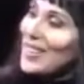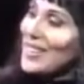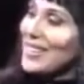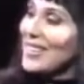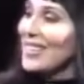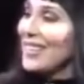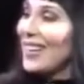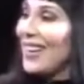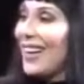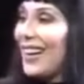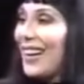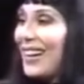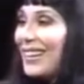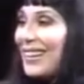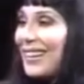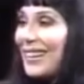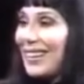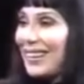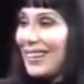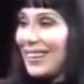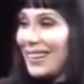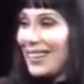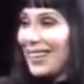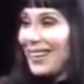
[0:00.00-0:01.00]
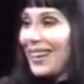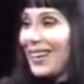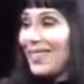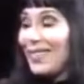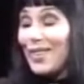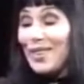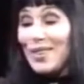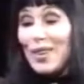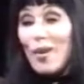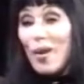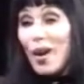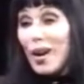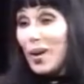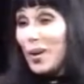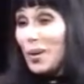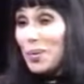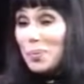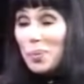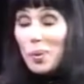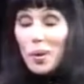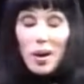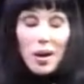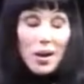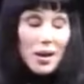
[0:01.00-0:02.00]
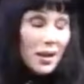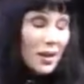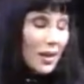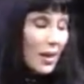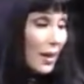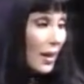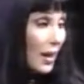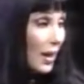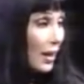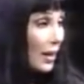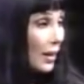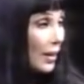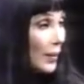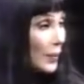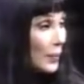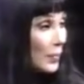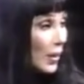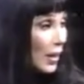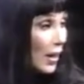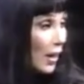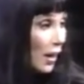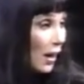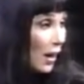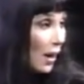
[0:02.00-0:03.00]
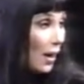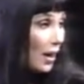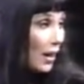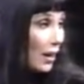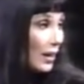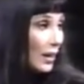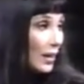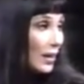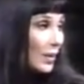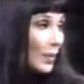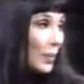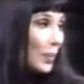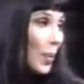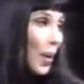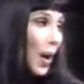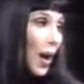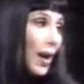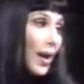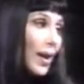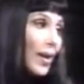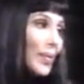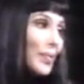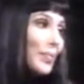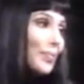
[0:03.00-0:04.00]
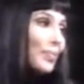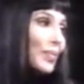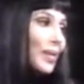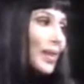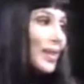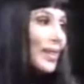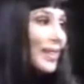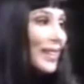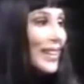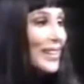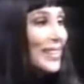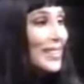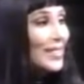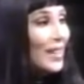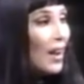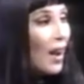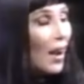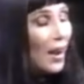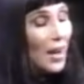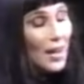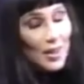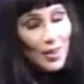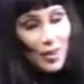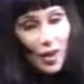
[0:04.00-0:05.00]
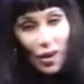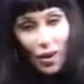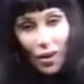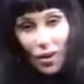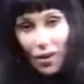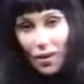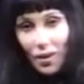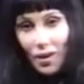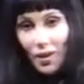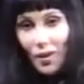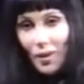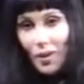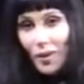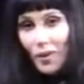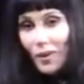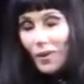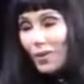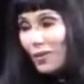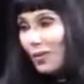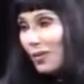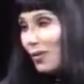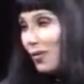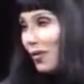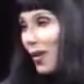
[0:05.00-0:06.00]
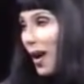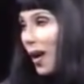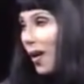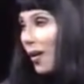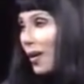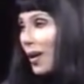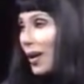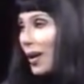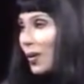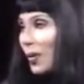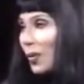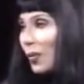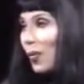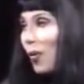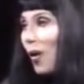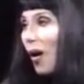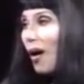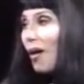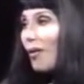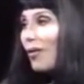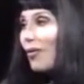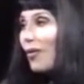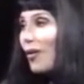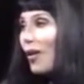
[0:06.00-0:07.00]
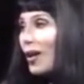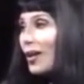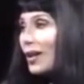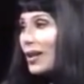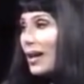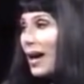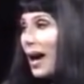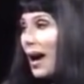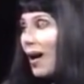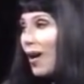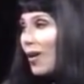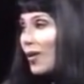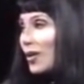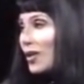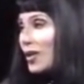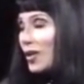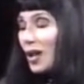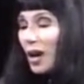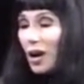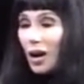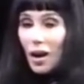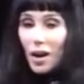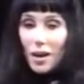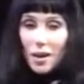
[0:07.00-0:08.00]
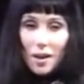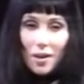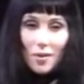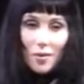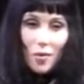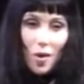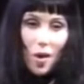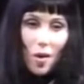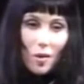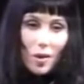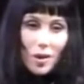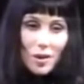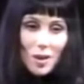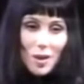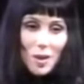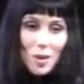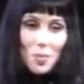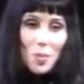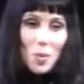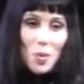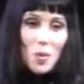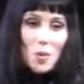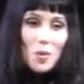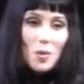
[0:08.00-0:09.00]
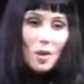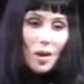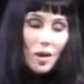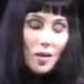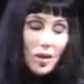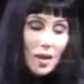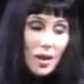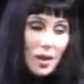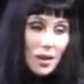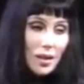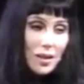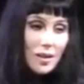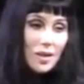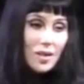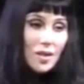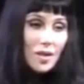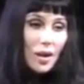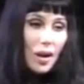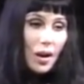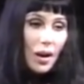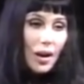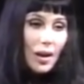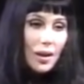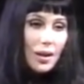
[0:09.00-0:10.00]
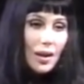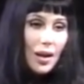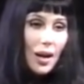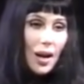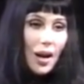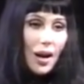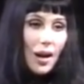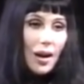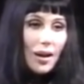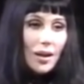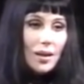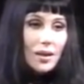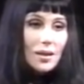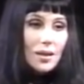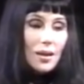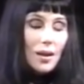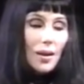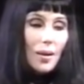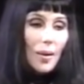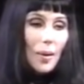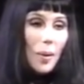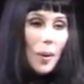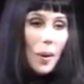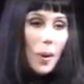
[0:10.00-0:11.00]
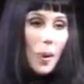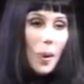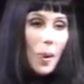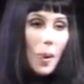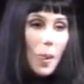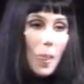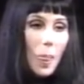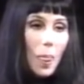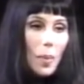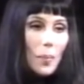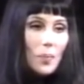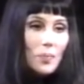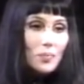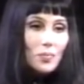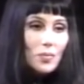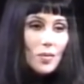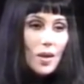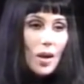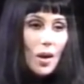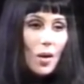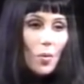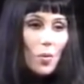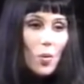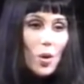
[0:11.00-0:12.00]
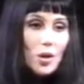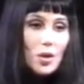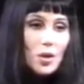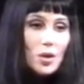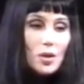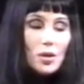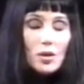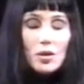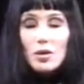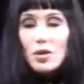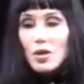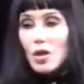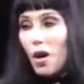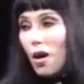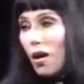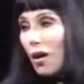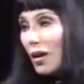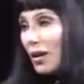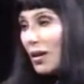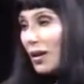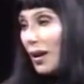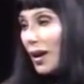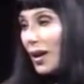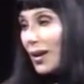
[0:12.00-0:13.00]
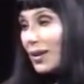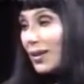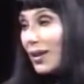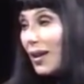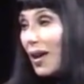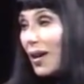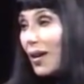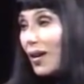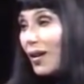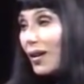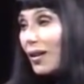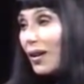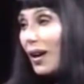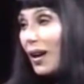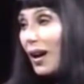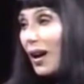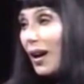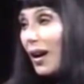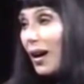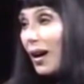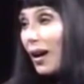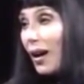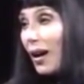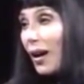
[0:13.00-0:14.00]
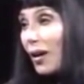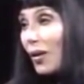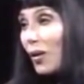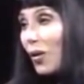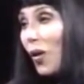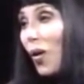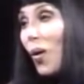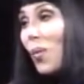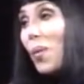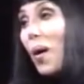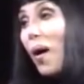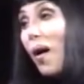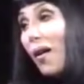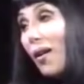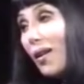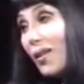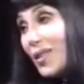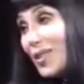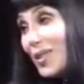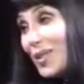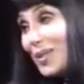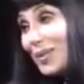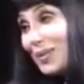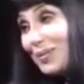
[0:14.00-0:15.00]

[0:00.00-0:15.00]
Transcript: it tonight, even though I couldn't put anything in it. But these guys are very rough on the outside and very smooth on the inside, and they're Richard, John, and Leonard Chrome Hearts.